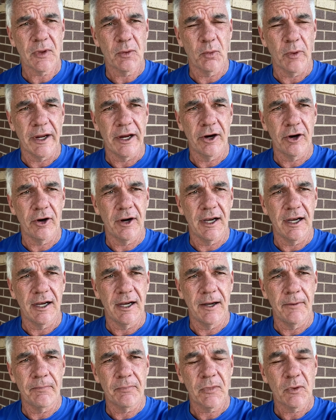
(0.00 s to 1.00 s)
where
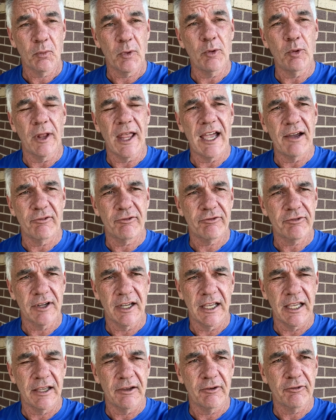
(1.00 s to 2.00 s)
um, we will have
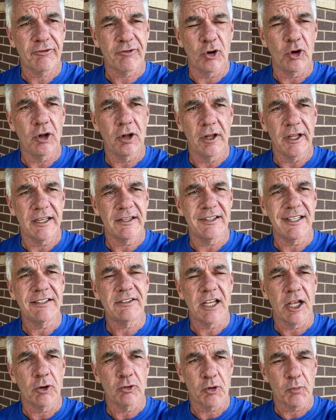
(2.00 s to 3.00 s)
a full and
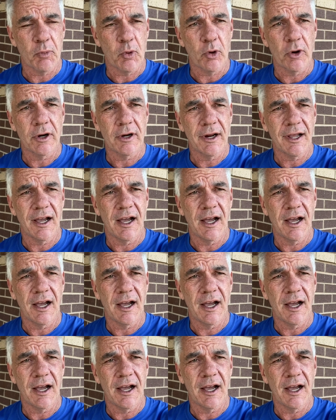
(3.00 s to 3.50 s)
detailed report